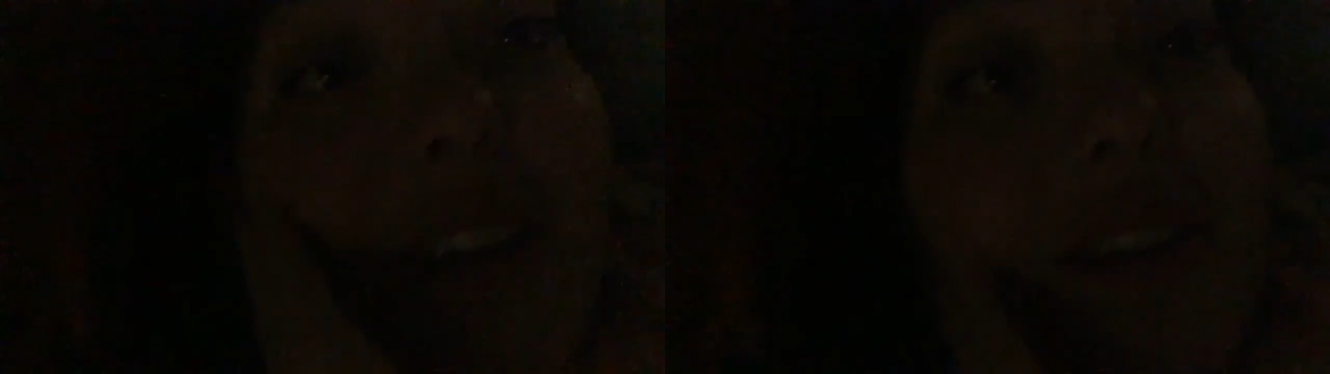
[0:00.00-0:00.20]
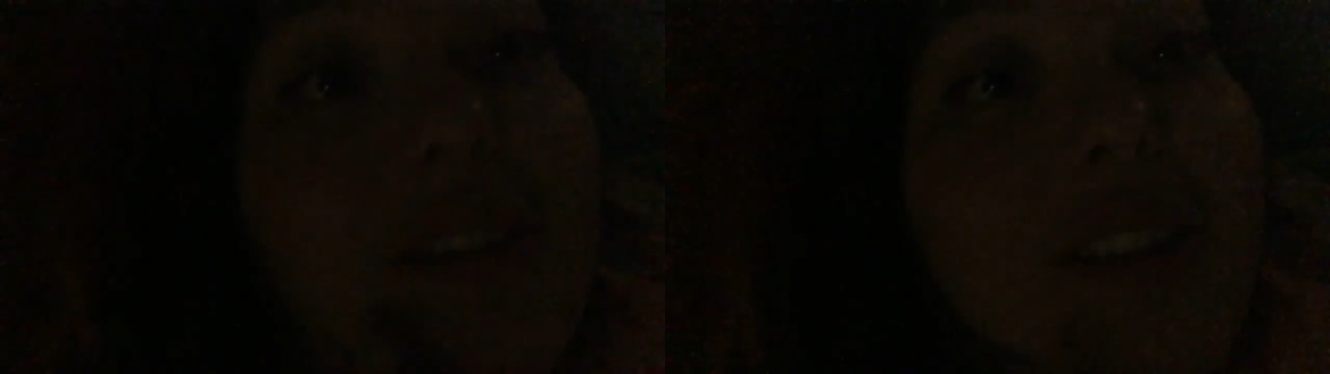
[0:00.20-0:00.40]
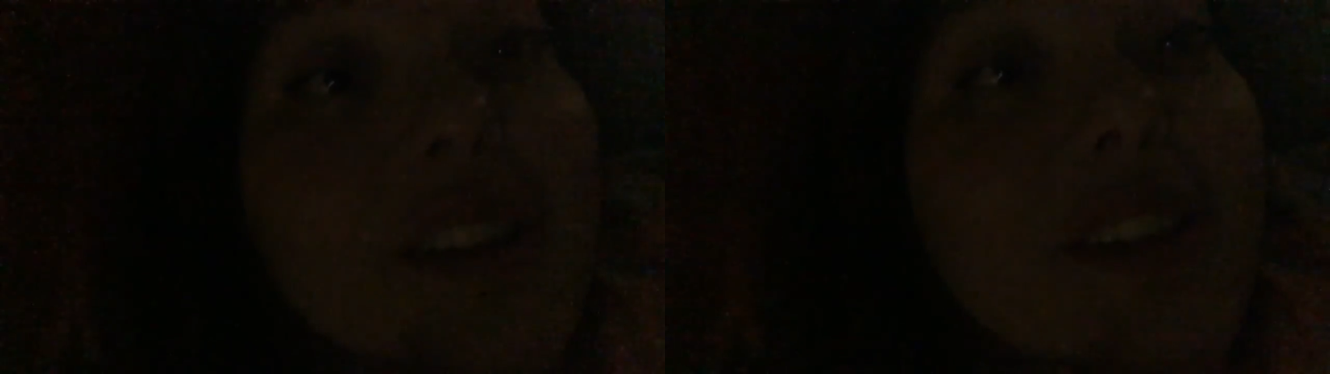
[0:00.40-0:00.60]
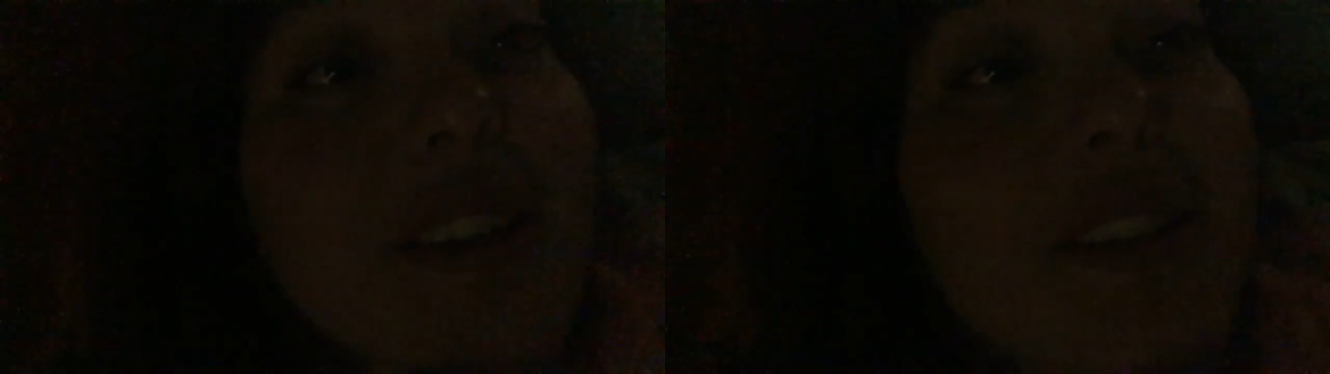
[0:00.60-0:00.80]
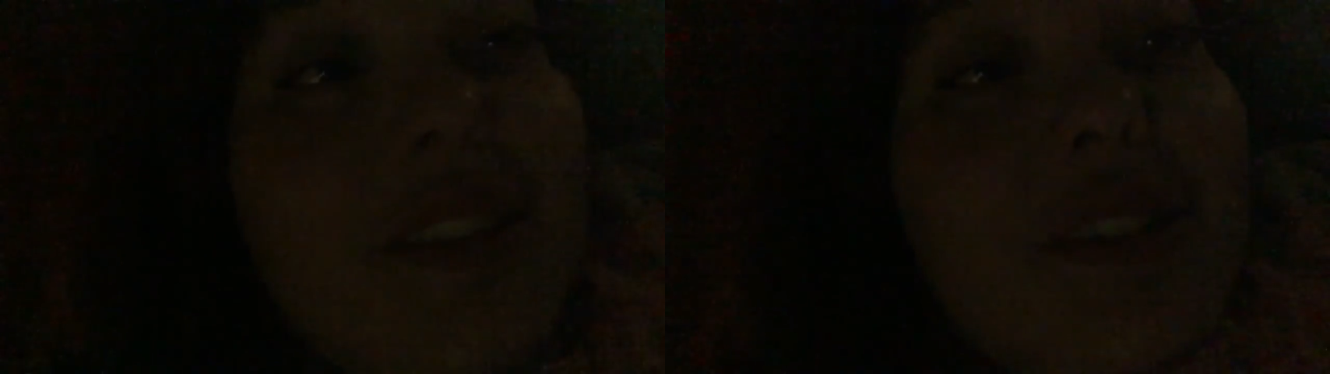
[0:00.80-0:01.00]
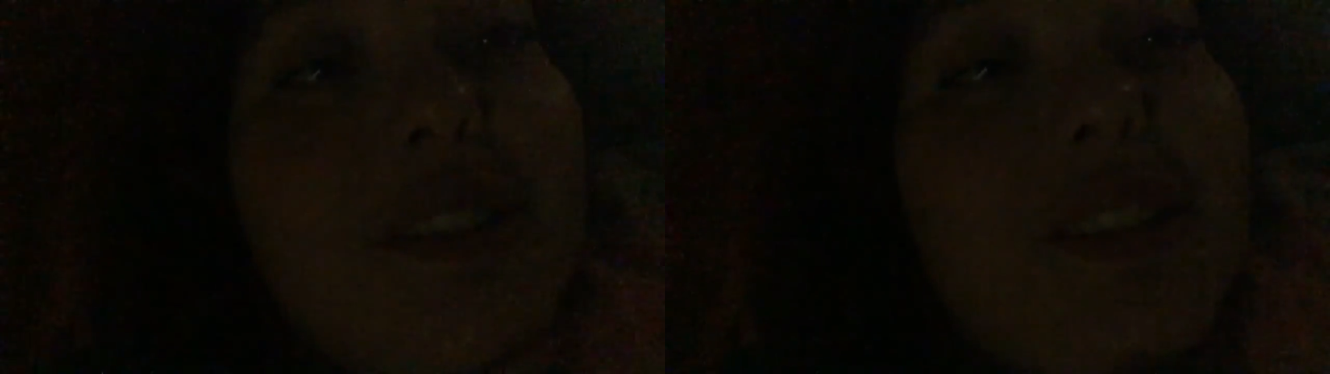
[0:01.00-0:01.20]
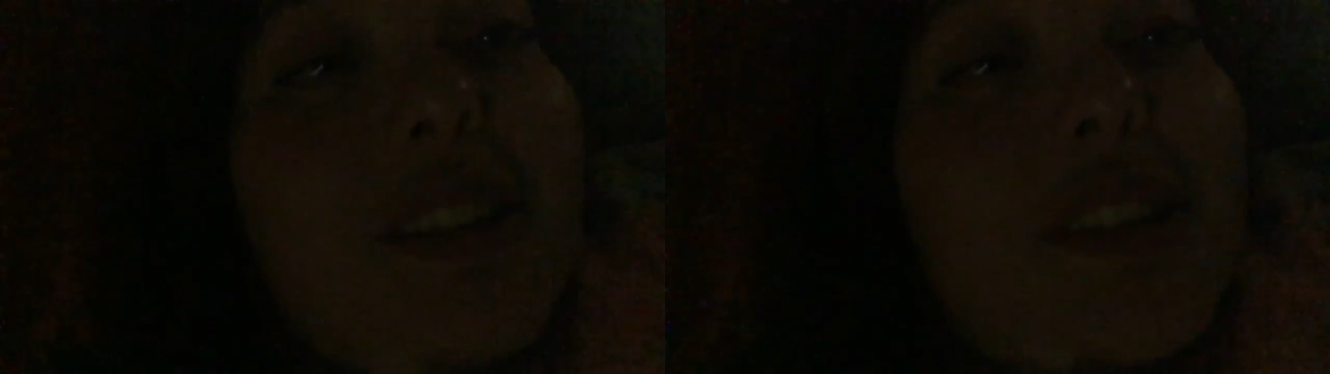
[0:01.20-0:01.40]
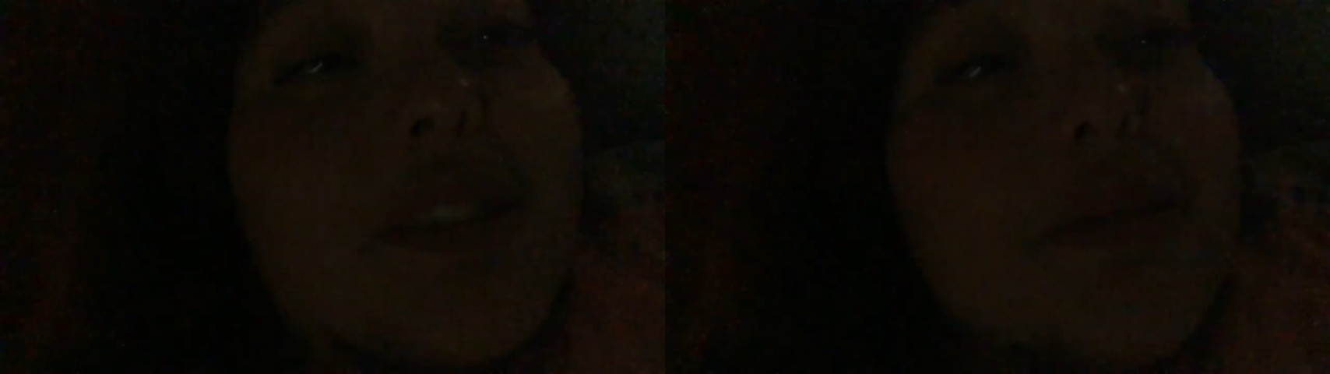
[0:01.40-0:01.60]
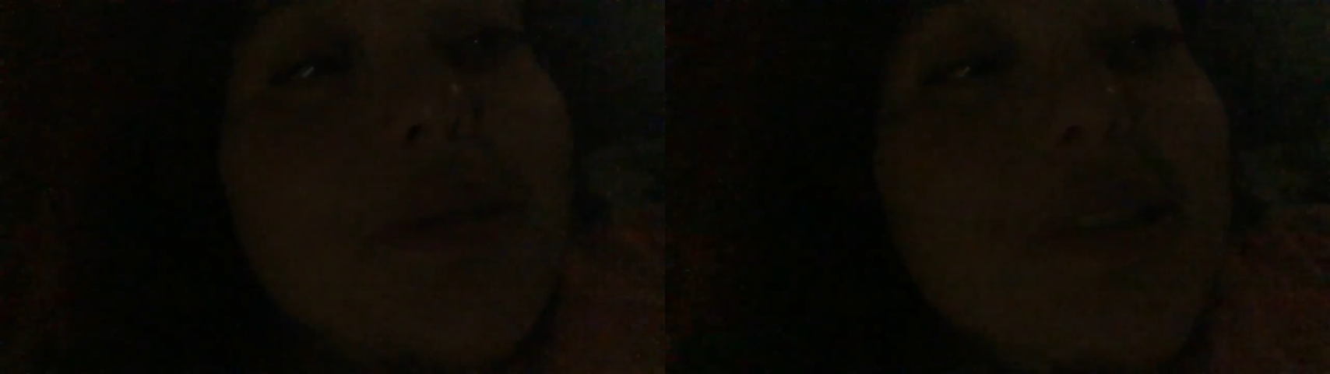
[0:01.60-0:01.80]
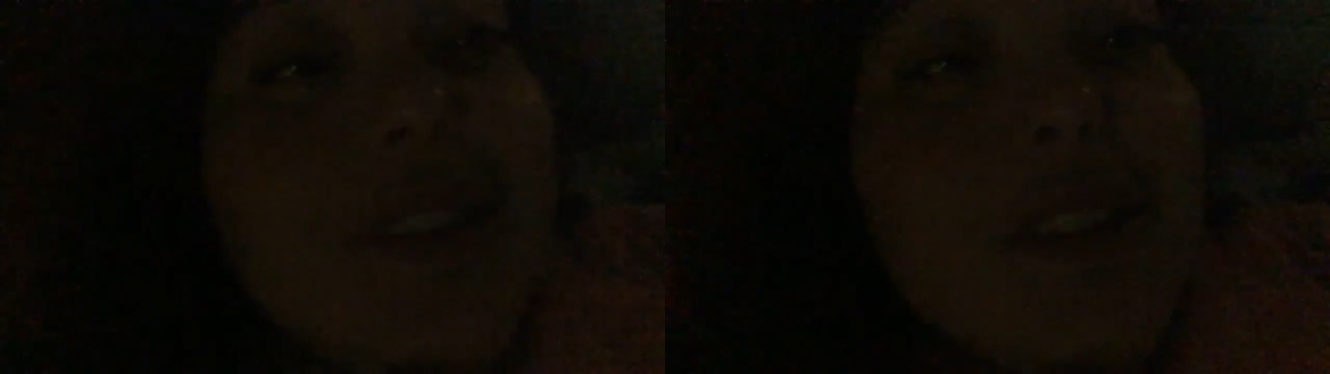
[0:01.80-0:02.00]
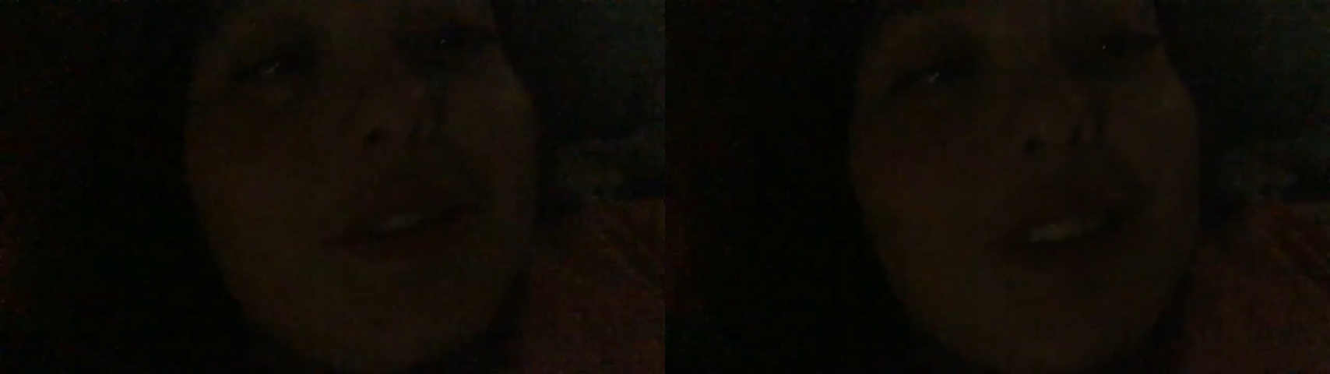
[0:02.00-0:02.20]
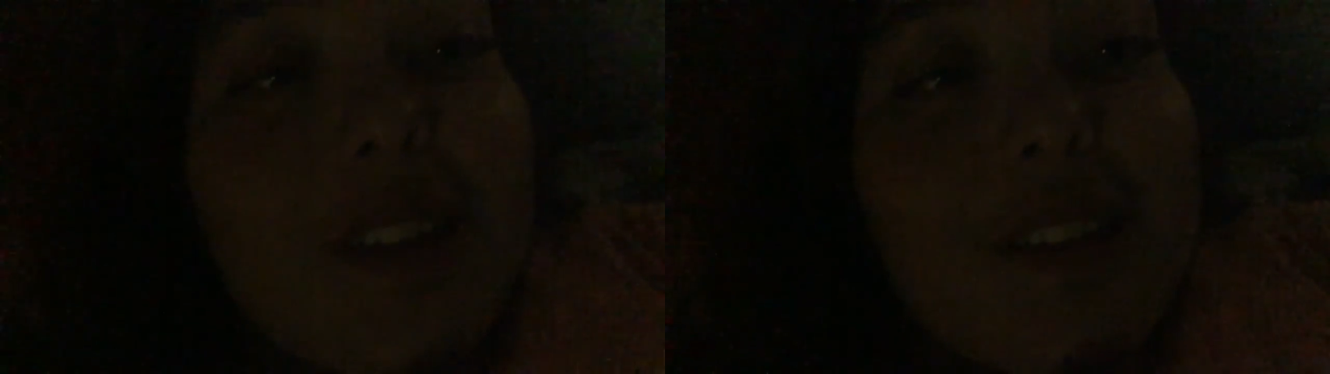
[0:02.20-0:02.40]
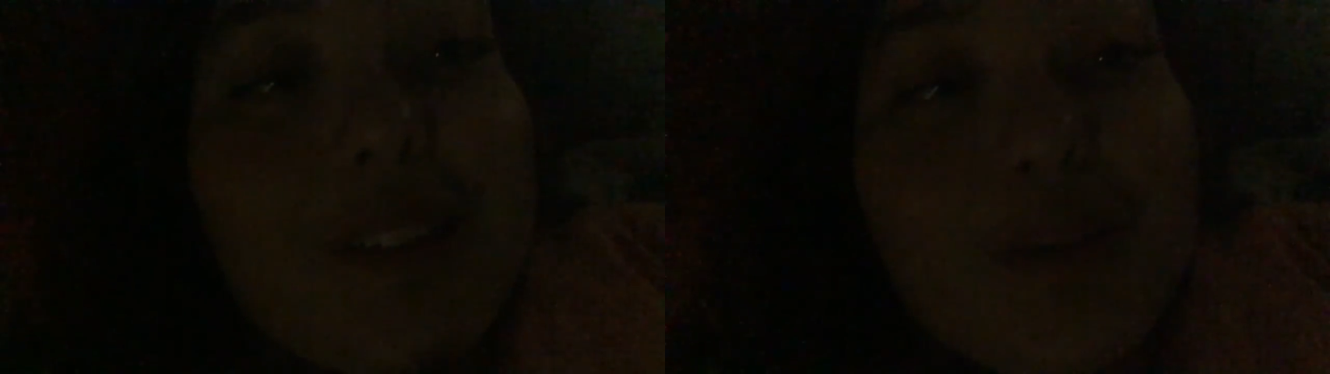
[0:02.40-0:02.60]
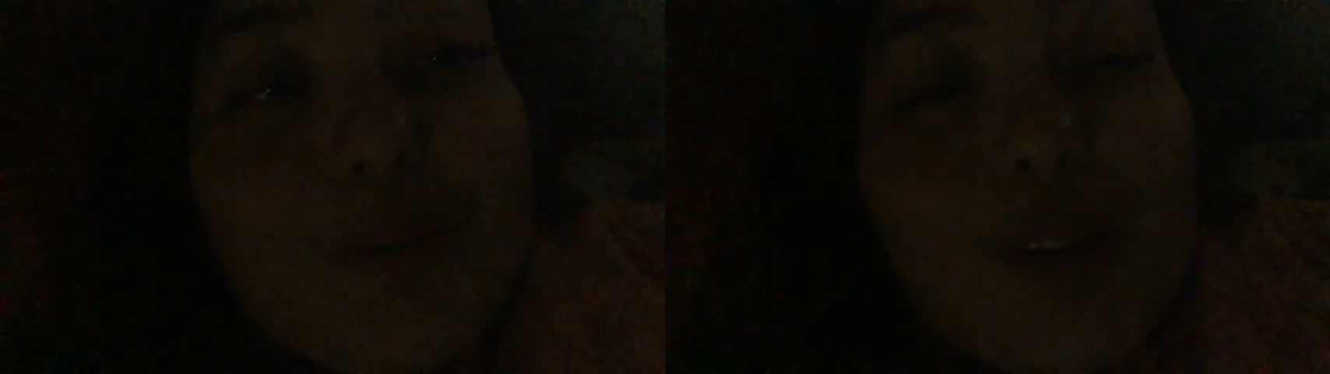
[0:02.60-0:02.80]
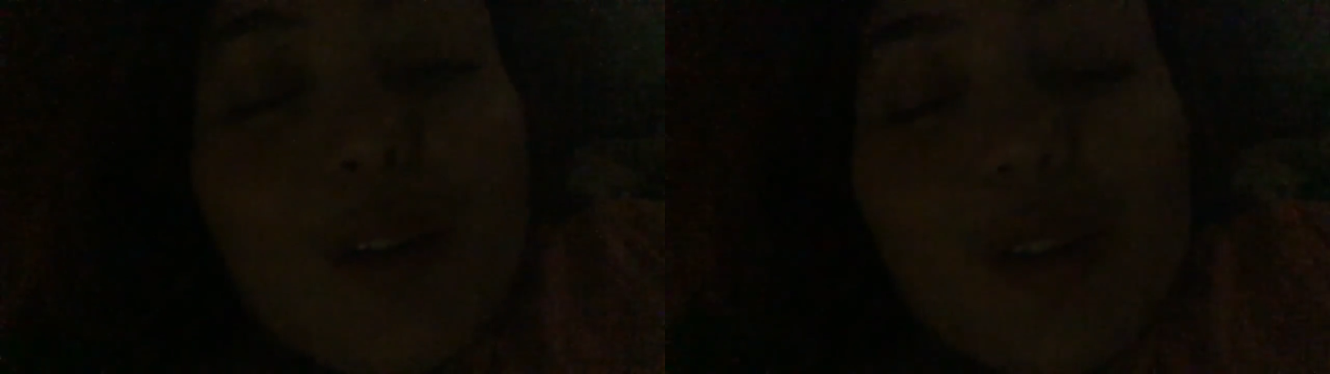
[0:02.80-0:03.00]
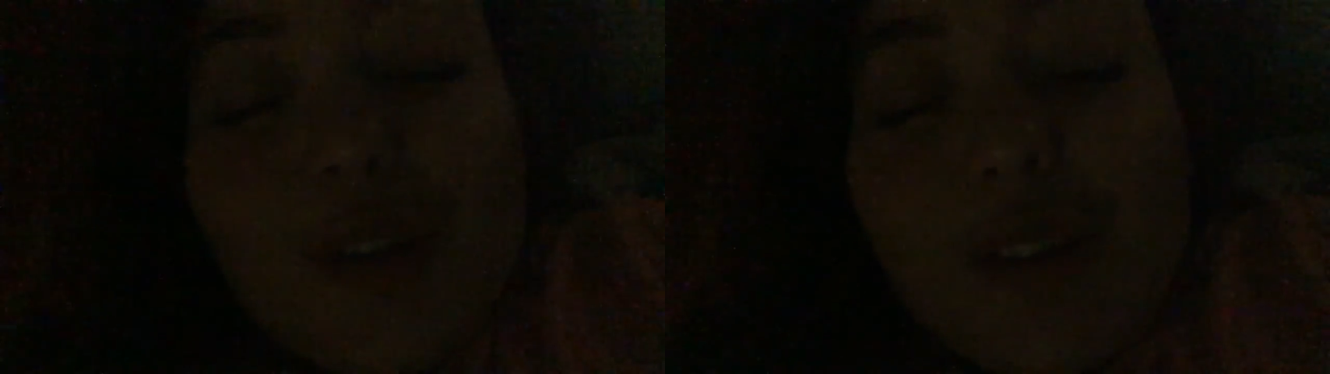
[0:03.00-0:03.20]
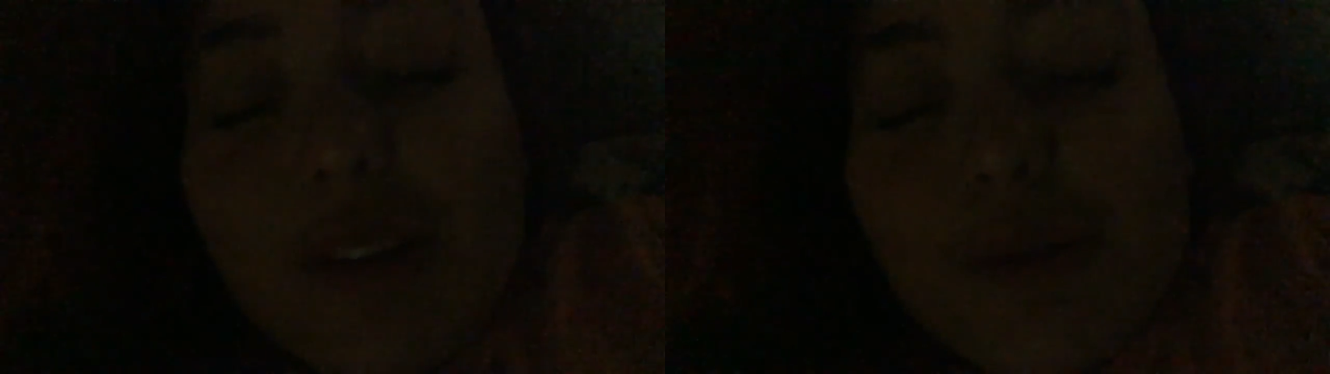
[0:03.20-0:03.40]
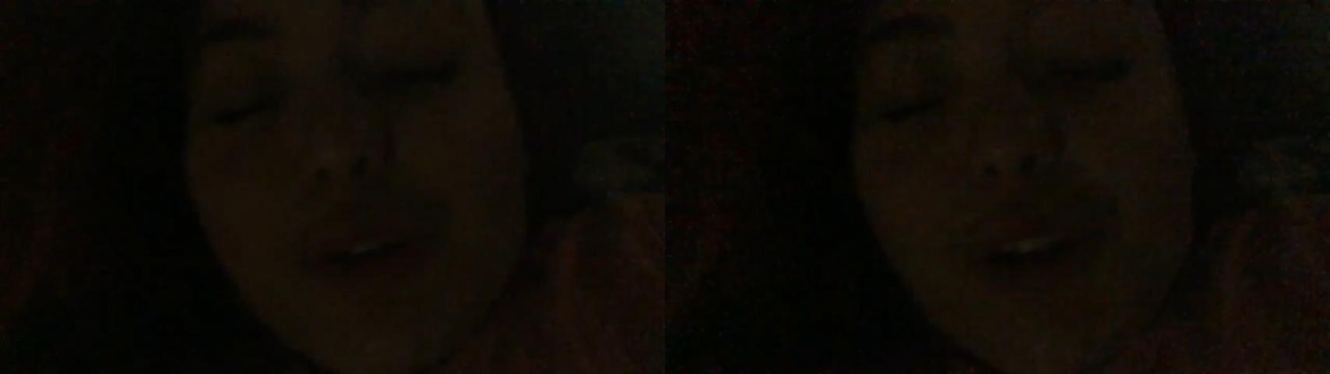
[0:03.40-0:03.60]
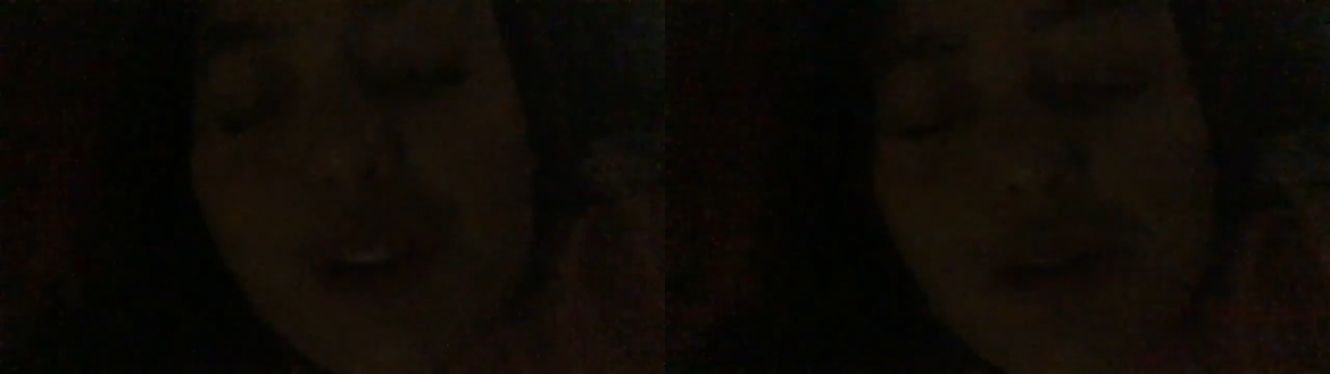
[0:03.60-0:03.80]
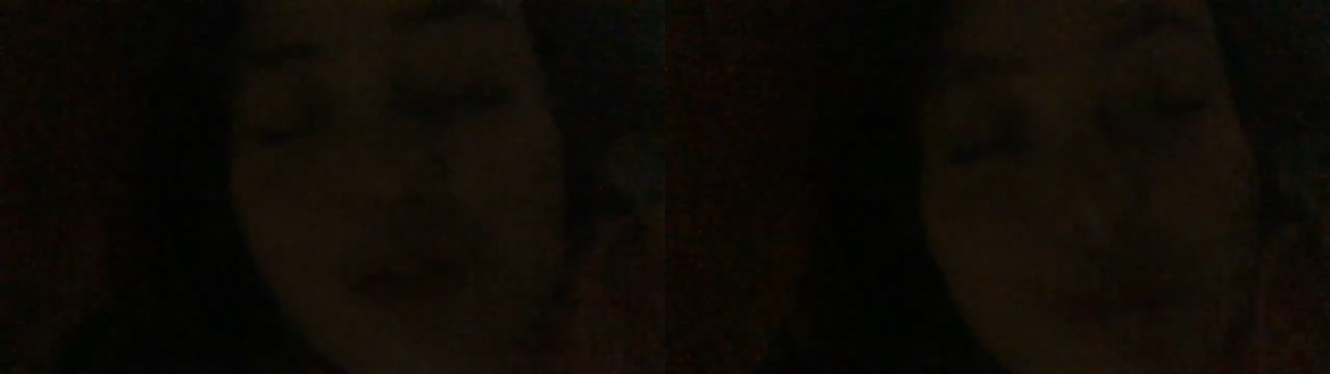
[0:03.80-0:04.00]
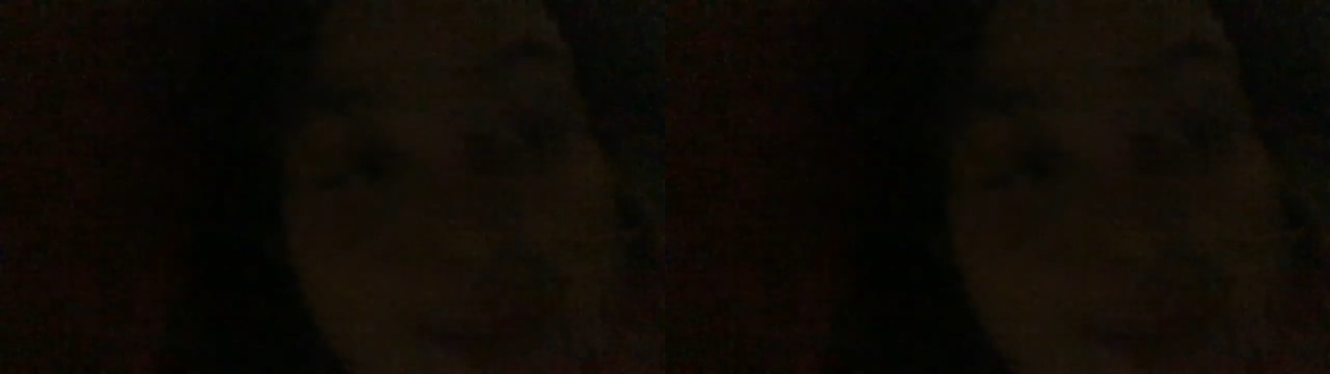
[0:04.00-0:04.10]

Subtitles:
Nobody's mouth can be seen.